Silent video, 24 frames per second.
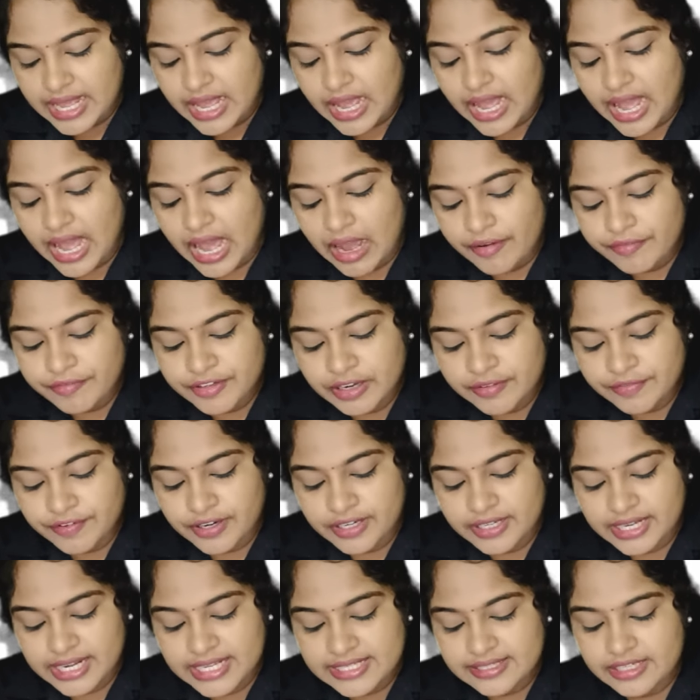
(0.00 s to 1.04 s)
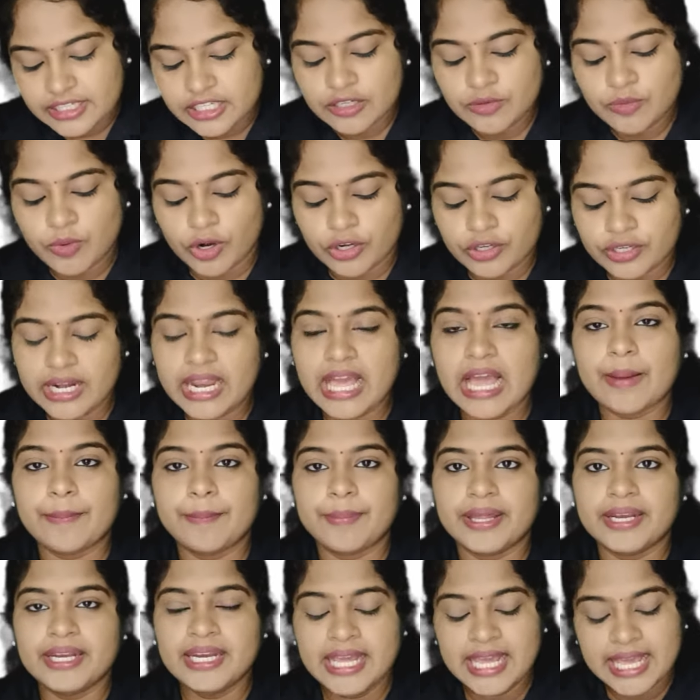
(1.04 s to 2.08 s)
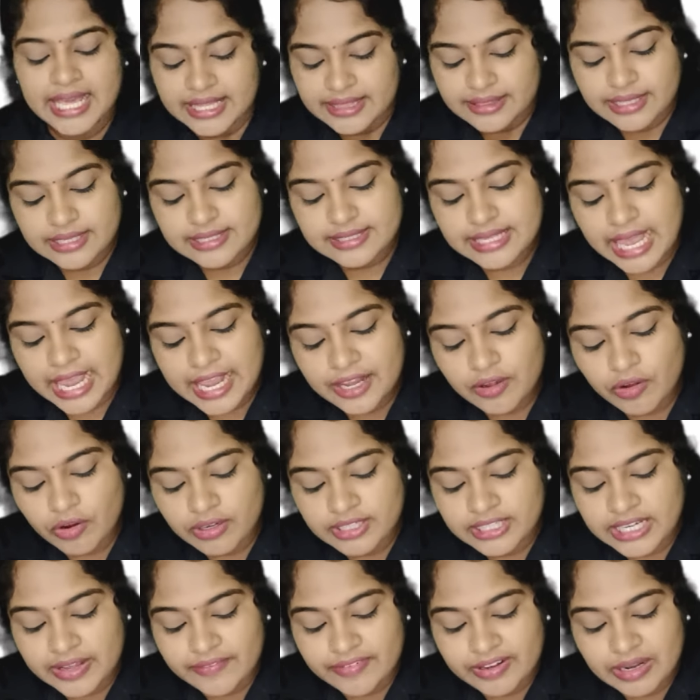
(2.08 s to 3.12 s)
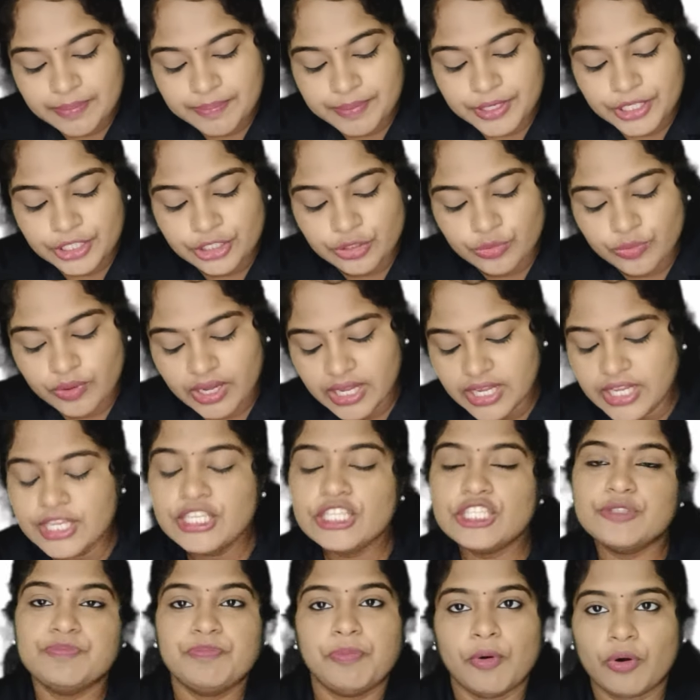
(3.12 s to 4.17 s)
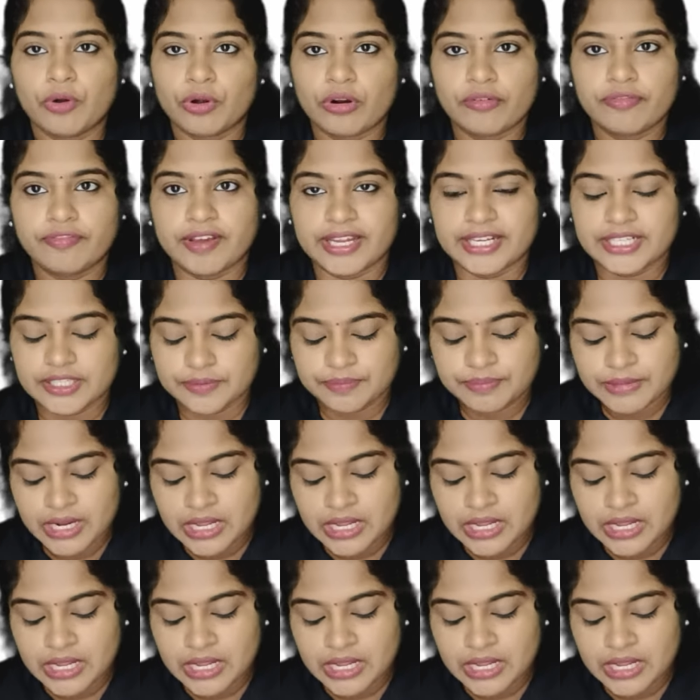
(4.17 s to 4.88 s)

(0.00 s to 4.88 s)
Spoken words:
After fertilization, what will happen? The zygote develop into a sporophyte.